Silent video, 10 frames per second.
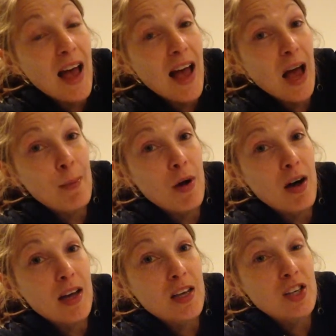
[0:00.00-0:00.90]
Am
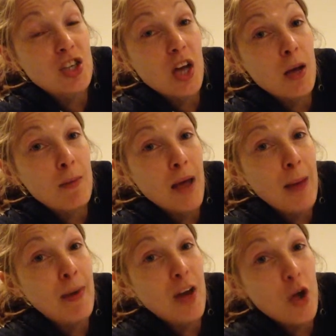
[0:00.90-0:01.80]
I
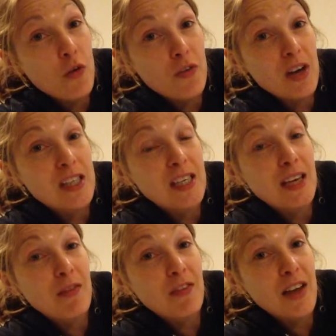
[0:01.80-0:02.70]
overeating?
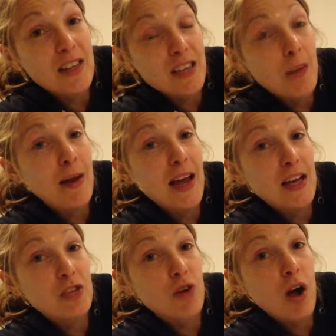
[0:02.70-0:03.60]
In fact, am I
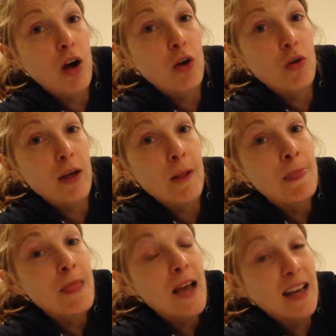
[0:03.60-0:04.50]
extra hungry?
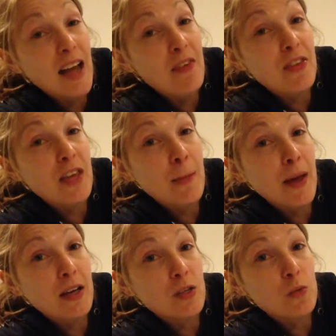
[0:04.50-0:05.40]
And have a think
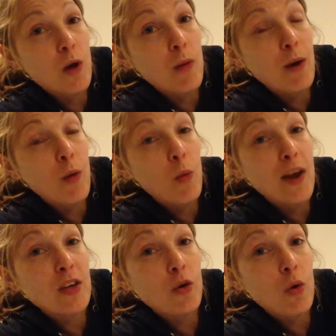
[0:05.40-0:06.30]
back as well about
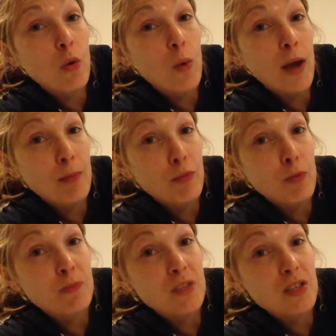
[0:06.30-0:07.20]
when your weight
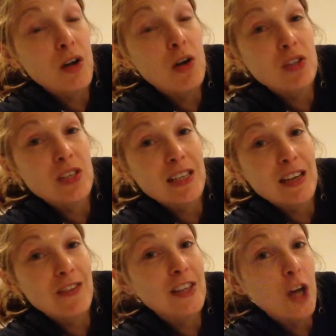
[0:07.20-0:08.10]
problem started.
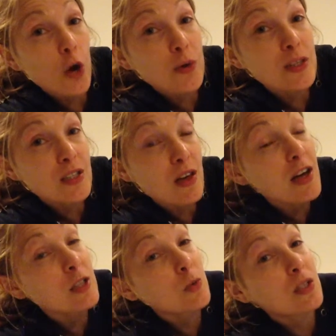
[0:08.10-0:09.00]
If it
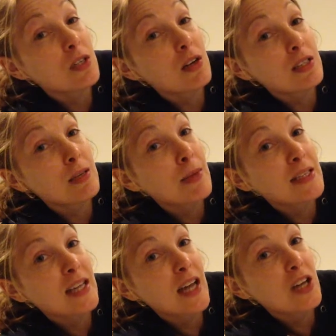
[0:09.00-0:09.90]
coincides with starting
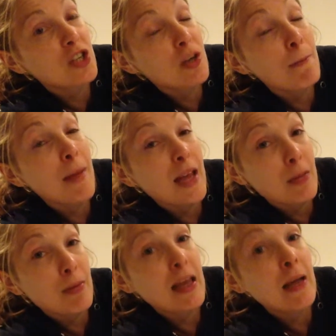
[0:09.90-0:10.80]
medication, it
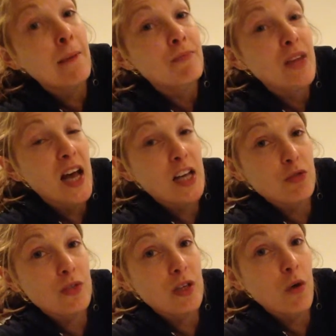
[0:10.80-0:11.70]
may be as
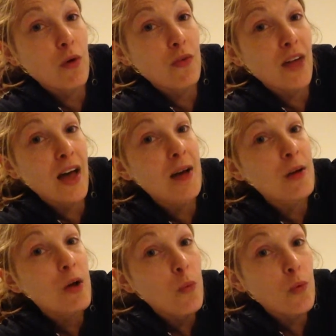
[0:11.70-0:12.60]
a result of that.
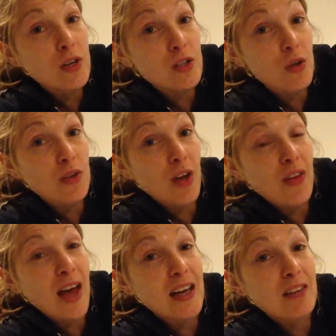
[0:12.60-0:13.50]
Whereas on the
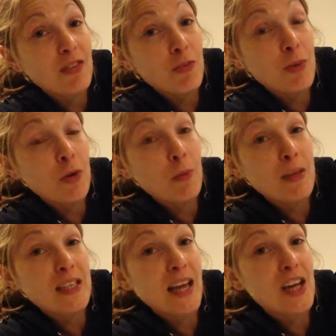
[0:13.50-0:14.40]
other hand, if you've been on
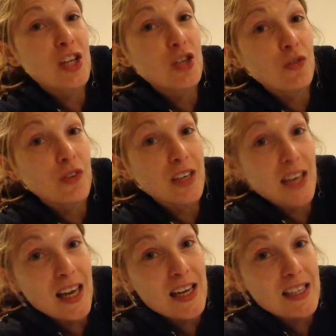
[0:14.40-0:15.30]
medication for
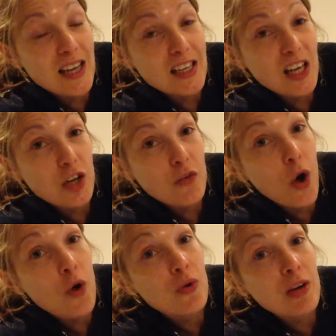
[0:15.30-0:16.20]
years and yet you've
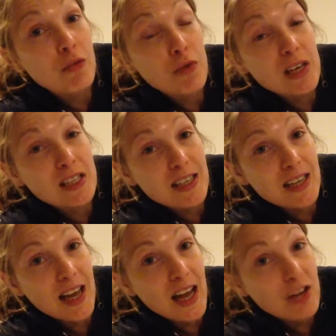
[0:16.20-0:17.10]
only
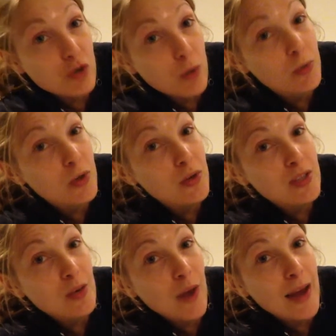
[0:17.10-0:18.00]
recently had trouble
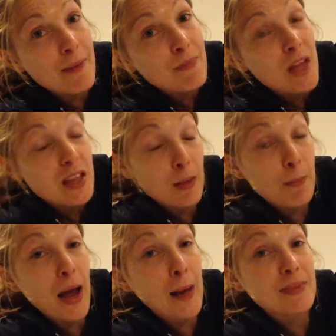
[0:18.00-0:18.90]
losing weight, then
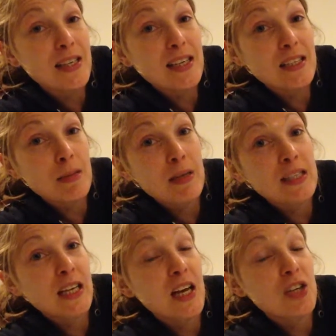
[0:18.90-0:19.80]
perhaps it isn't the
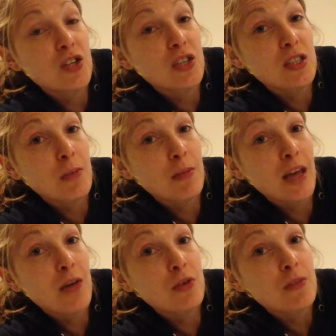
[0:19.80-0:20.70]
medication, it's something
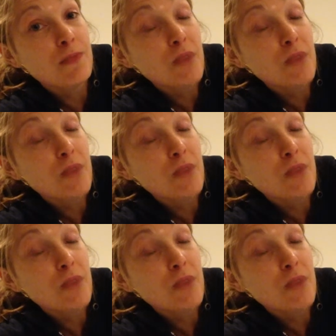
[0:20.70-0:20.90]
else.